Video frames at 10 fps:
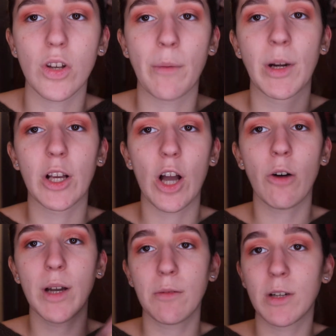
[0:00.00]
I'm gonna
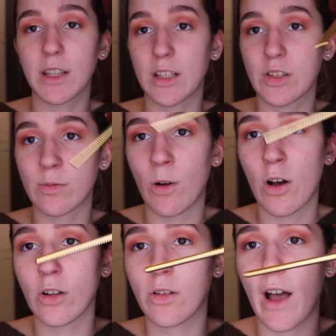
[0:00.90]
go in with this
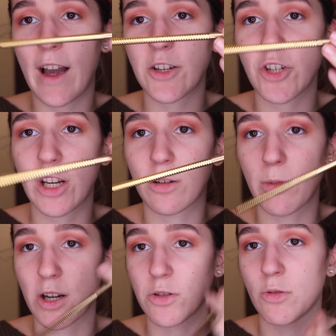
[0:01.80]
small eye shader
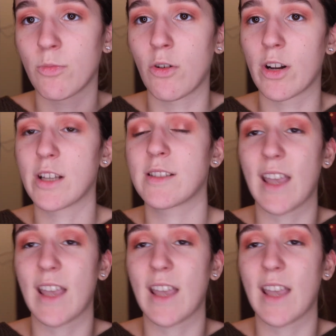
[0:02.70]
brush from Moda,